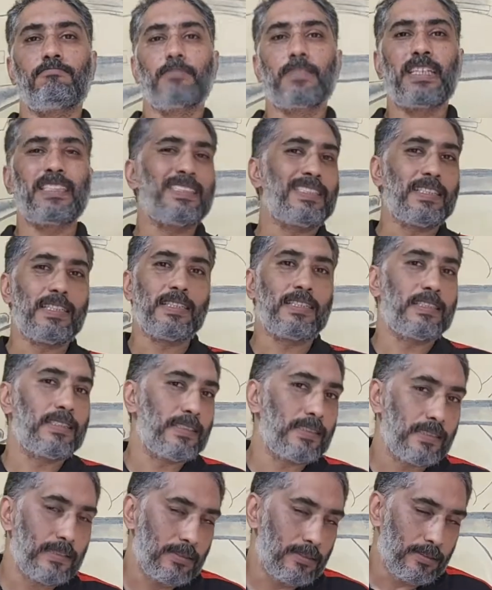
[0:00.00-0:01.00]

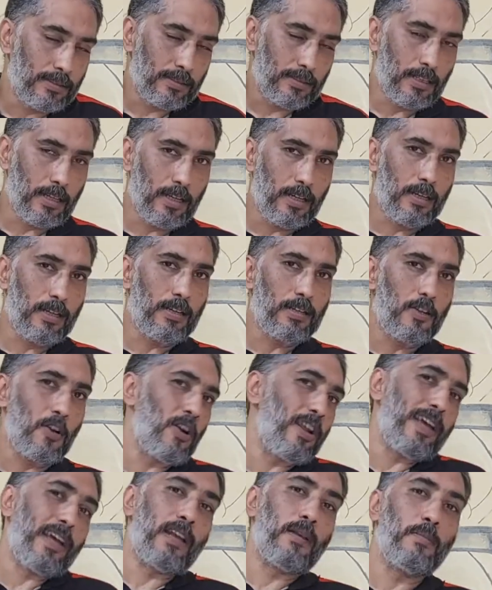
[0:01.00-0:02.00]
it's
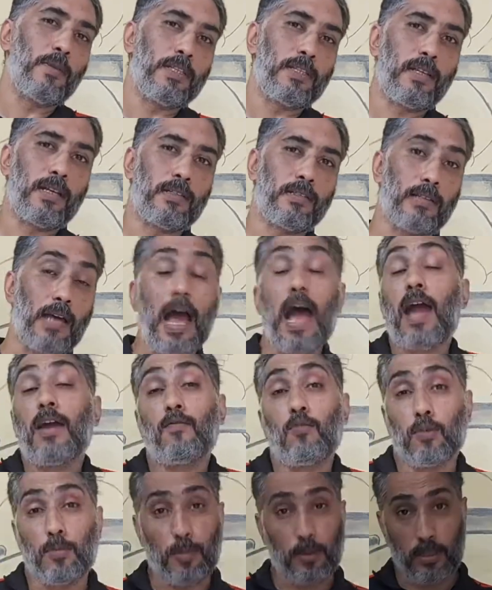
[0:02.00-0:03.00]
not a helmet that I
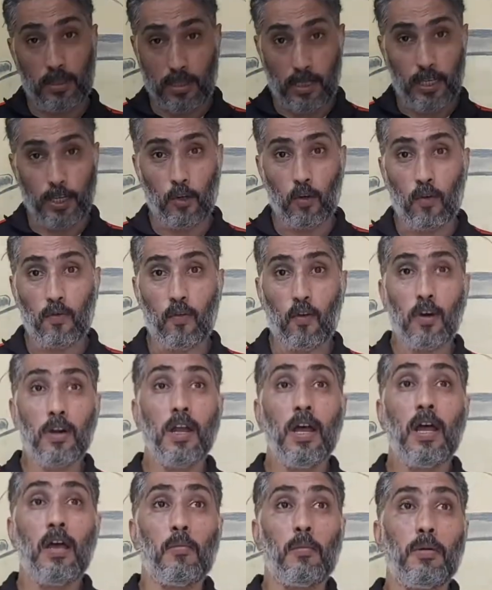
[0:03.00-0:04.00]
would personally go for.
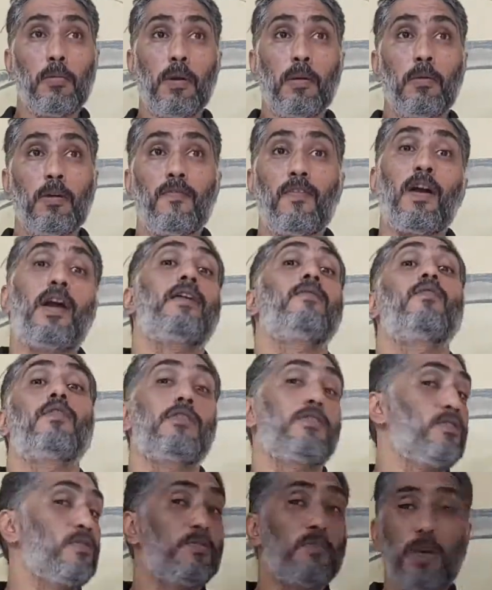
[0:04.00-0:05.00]
But maybe if I had one
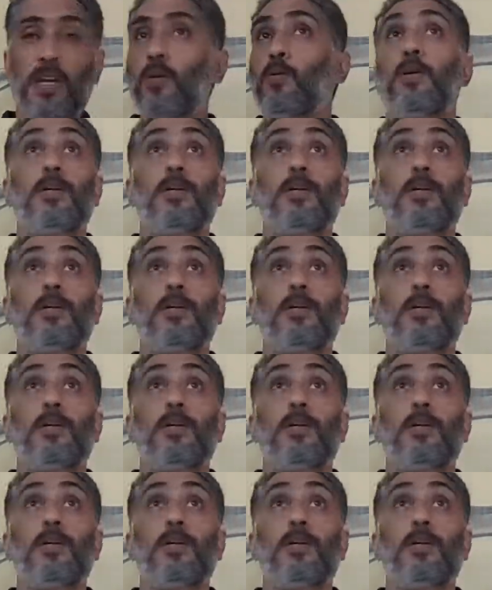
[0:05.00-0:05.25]
of those big